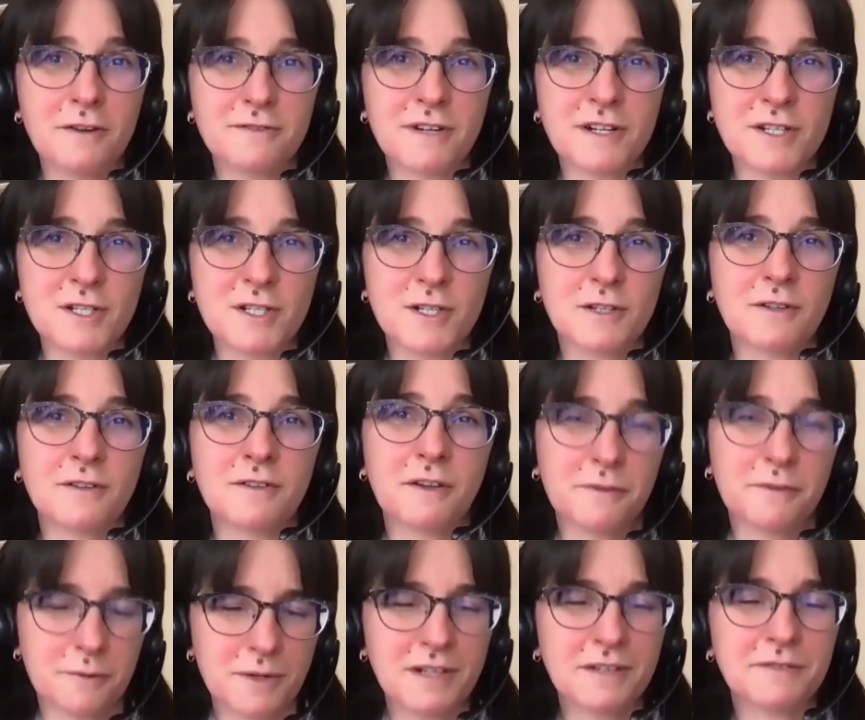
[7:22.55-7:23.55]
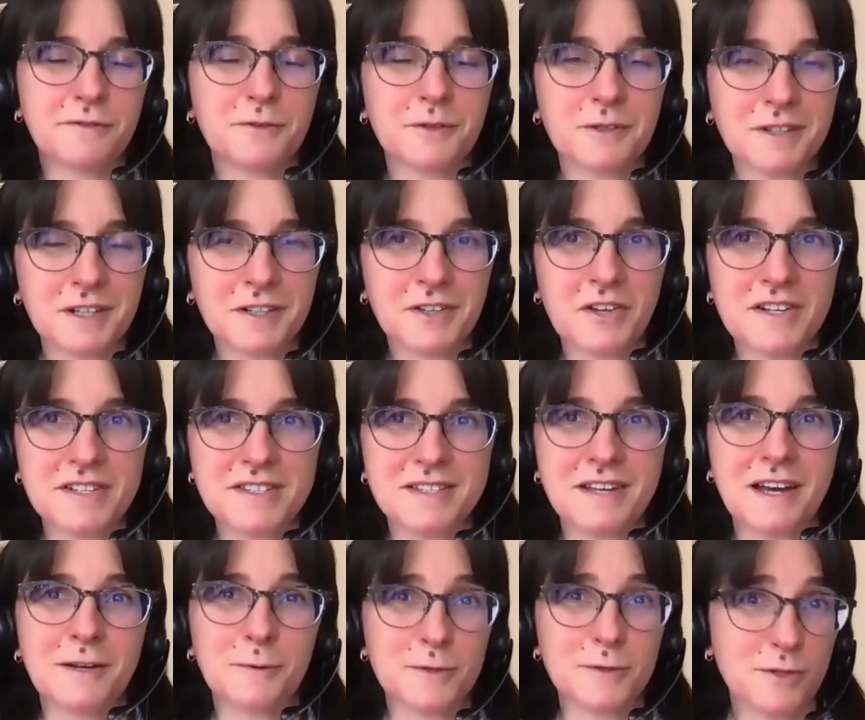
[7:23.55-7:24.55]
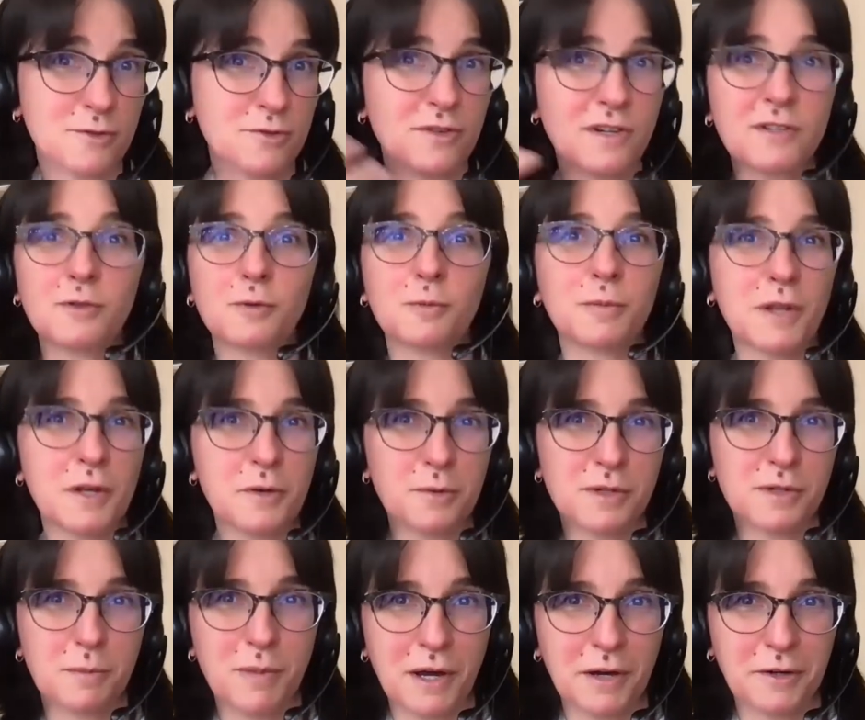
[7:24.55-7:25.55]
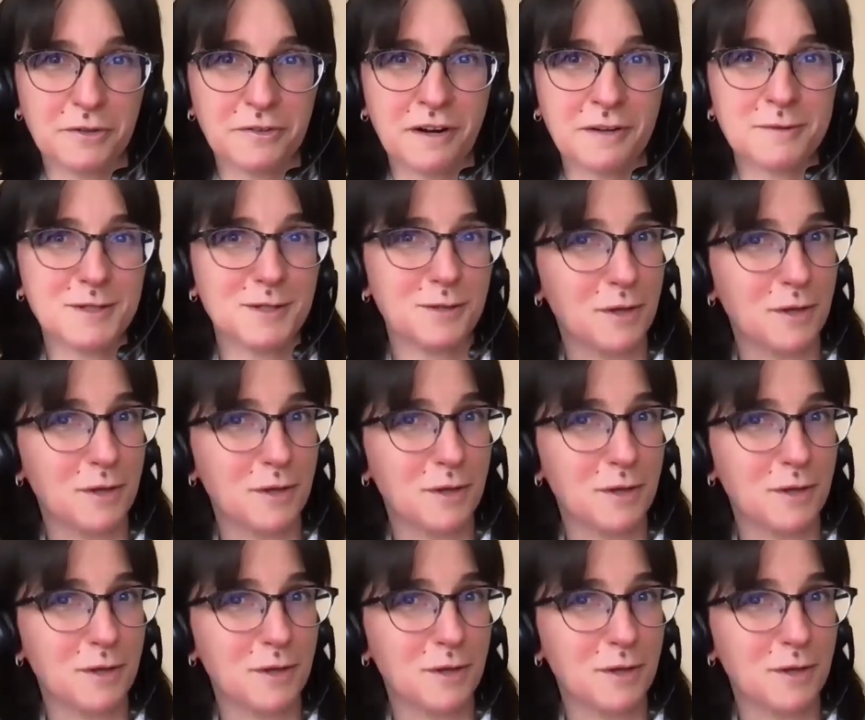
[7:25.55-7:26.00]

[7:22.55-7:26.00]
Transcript: Russian 3 and 4 class, I also try to play with the background.